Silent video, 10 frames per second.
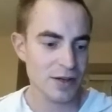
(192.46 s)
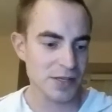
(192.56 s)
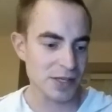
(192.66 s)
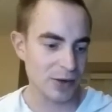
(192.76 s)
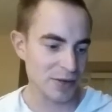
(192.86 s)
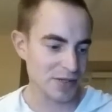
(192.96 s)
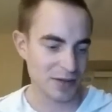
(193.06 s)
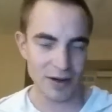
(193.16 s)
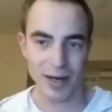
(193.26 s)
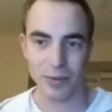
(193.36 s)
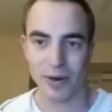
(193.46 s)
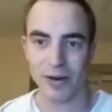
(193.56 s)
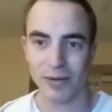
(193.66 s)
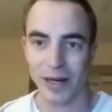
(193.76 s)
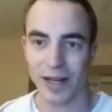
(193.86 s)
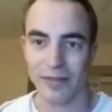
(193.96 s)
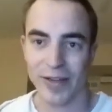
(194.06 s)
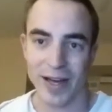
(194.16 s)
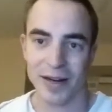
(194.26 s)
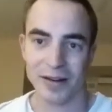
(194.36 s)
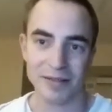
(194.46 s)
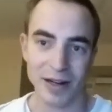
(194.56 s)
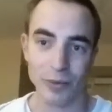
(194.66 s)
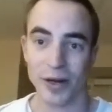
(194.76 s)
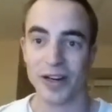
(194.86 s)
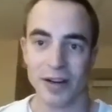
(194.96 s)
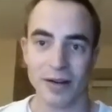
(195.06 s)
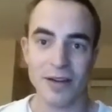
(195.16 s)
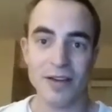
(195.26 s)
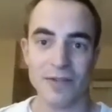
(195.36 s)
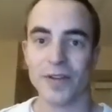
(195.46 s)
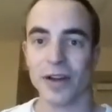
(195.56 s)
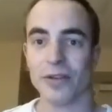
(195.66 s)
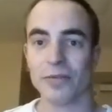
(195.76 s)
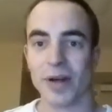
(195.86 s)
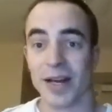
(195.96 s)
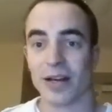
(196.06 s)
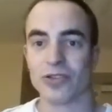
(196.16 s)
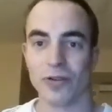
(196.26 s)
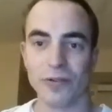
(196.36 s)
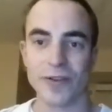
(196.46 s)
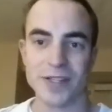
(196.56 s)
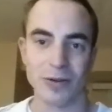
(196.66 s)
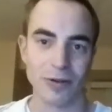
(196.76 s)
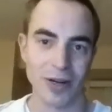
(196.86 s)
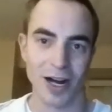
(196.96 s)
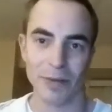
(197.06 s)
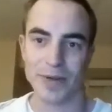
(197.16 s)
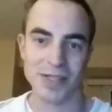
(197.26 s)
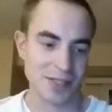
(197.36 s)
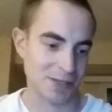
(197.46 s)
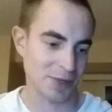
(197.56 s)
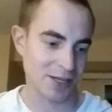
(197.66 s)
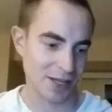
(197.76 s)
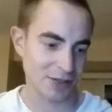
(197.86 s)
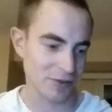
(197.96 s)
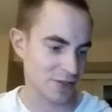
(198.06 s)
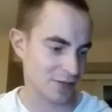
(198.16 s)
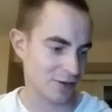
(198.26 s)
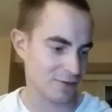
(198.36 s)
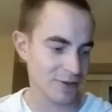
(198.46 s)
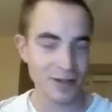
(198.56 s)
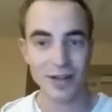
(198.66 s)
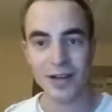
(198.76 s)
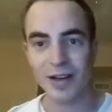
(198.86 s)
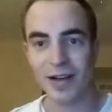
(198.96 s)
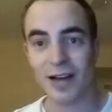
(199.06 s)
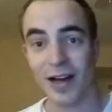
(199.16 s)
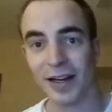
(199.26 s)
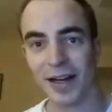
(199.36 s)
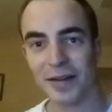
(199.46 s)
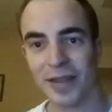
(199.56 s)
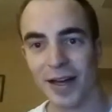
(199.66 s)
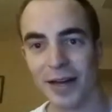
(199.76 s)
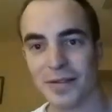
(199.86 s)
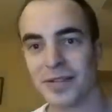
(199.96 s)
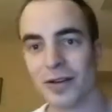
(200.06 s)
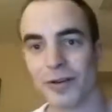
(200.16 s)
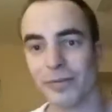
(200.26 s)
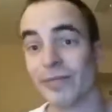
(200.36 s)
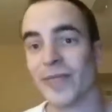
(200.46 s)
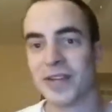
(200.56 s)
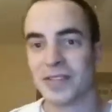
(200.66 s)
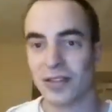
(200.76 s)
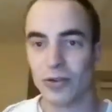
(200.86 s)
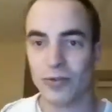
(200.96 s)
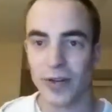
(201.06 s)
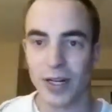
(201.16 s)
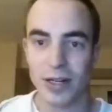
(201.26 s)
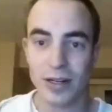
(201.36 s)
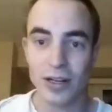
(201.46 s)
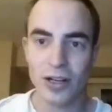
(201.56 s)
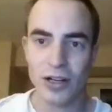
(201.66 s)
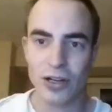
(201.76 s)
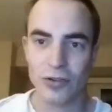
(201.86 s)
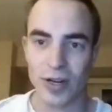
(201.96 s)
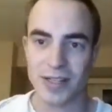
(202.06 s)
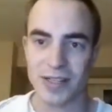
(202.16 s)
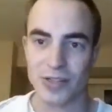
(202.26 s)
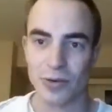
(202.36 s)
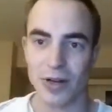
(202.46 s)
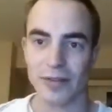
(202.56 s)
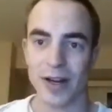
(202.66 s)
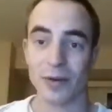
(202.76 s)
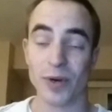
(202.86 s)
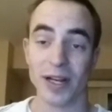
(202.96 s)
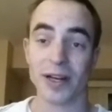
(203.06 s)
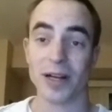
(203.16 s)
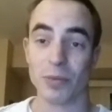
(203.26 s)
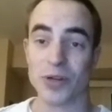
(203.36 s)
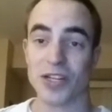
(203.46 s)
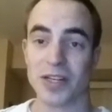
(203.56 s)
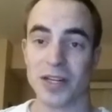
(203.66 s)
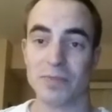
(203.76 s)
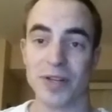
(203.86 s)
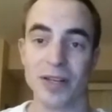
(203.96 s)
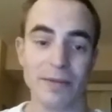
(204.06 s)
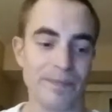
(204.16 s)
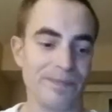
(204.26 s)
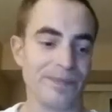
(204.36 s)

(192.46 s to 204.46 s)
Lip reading: So I was like, all right, well, I have that, and I wanted an actual physical copy since I'm a collector, so I got that. So that's the goofy, crazy story of Alan Wake, which I did beat.